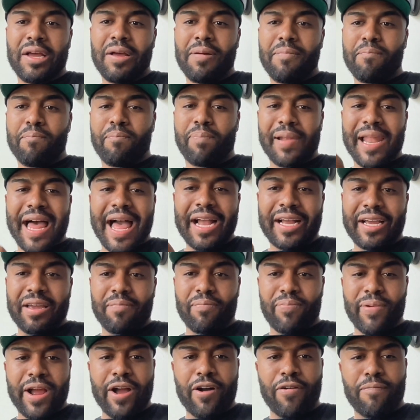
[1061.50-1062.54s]
black and
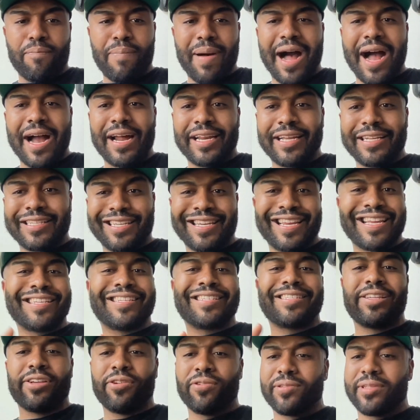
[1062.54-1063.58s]
brown bodies, and they
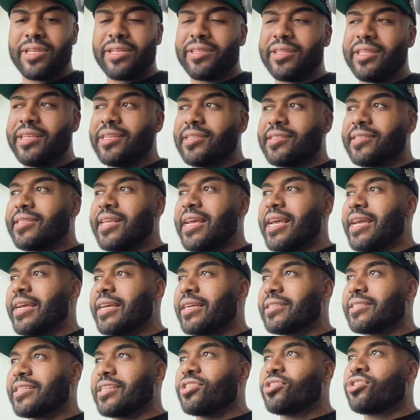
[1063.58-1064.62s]
still did these
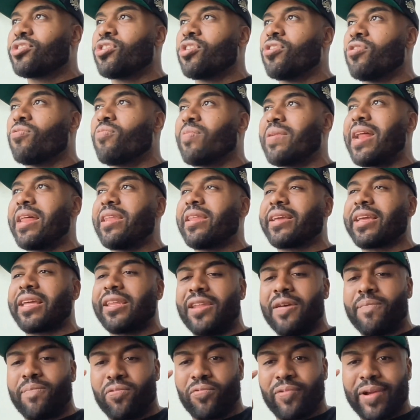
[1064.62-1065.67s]
things. And so when I look at
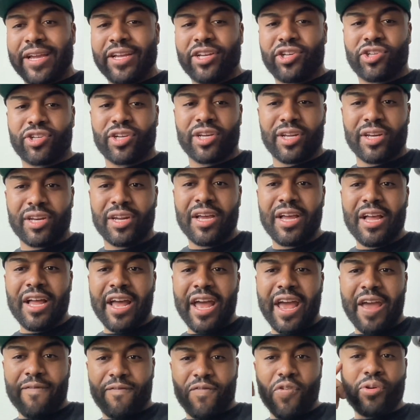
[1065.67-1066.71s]
liberation
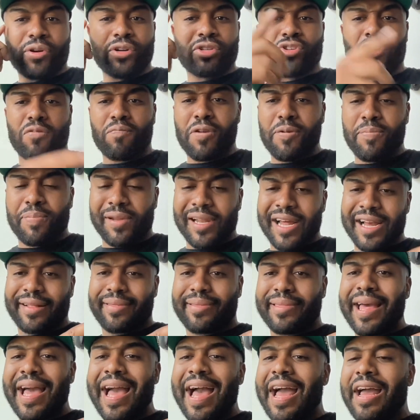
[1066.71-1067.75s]
and focus on people like
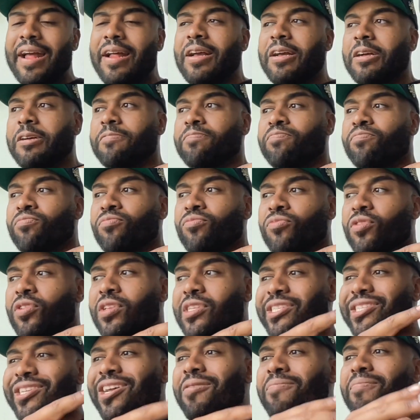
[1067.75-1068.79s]
that,
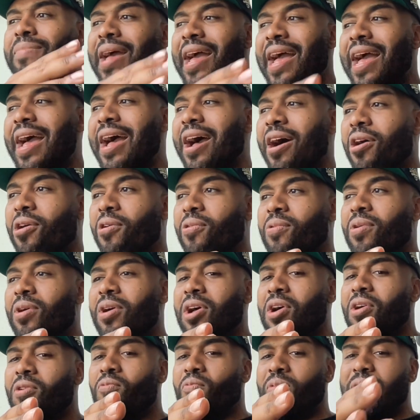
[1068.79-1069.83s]
somehow
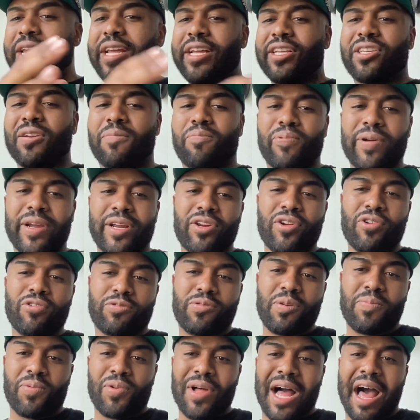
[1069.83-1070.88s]
we need to bring those
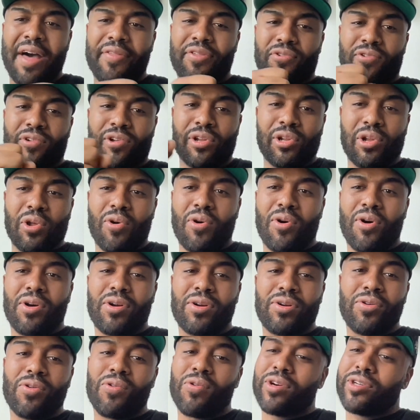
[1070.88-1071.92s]
people either
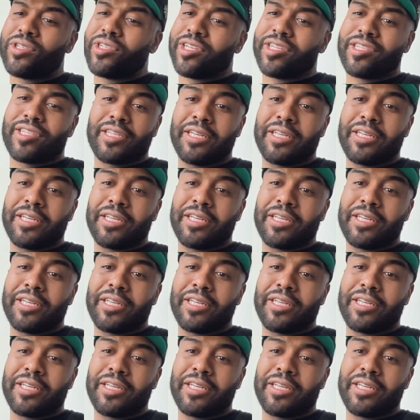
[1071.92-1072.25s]
along or just